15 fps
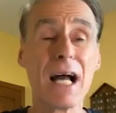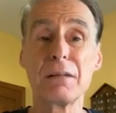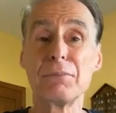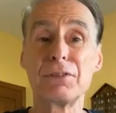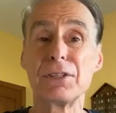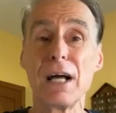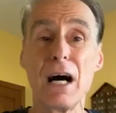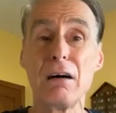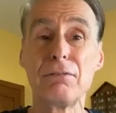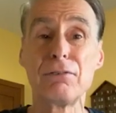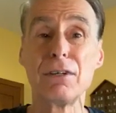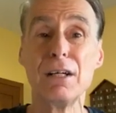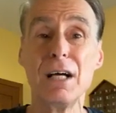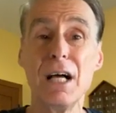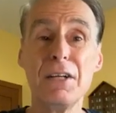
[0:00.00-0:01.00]
Not
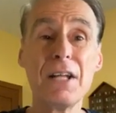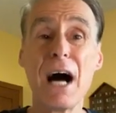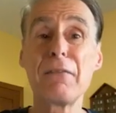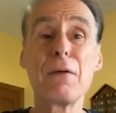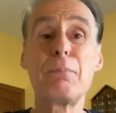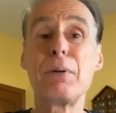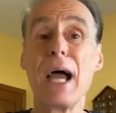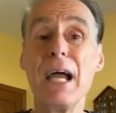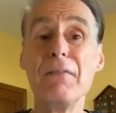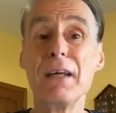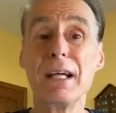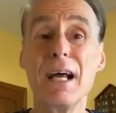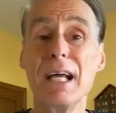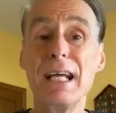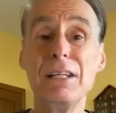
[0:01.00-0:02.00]
himself not the
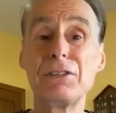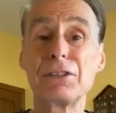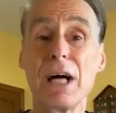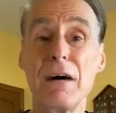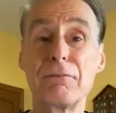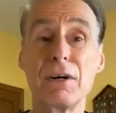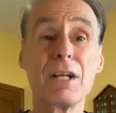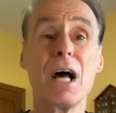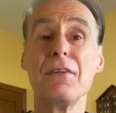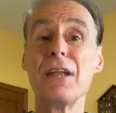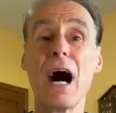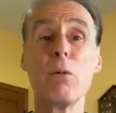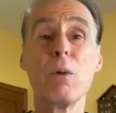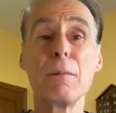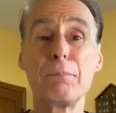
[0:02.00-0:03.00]
pain that he suffered,
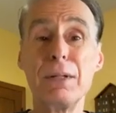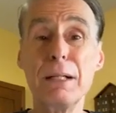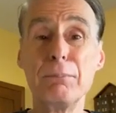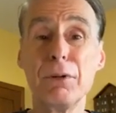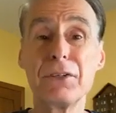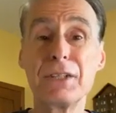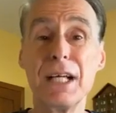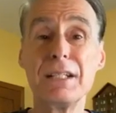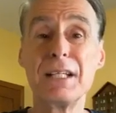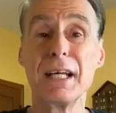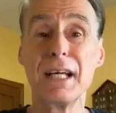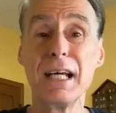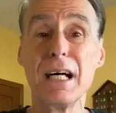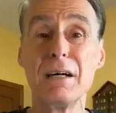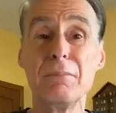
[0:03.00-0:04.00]
not what people
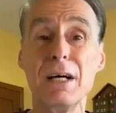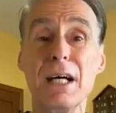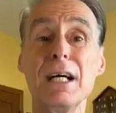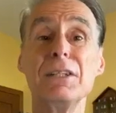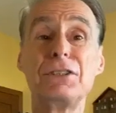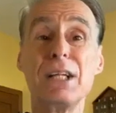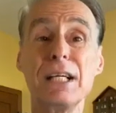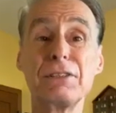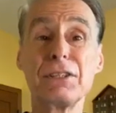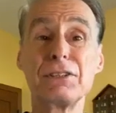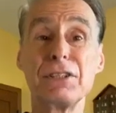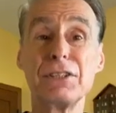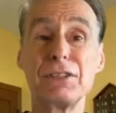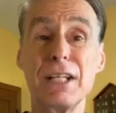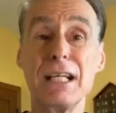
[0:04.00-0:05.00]
did to him.
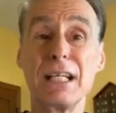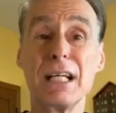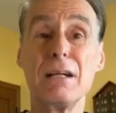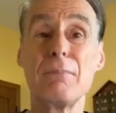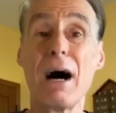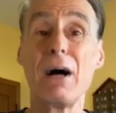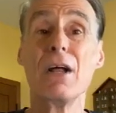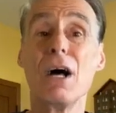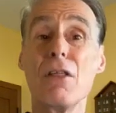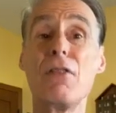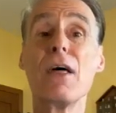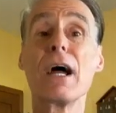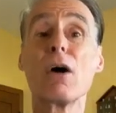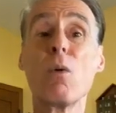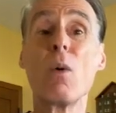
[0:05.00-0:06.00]
Jesus is thinking about
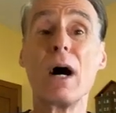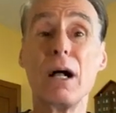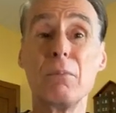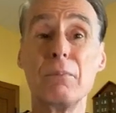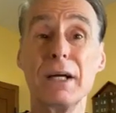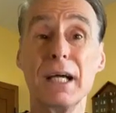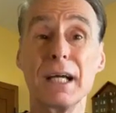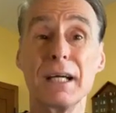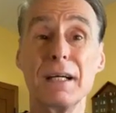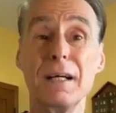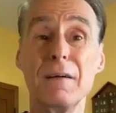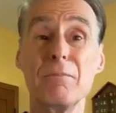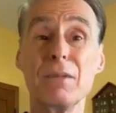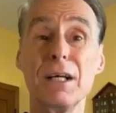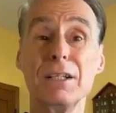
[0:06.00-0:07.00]
their well-being.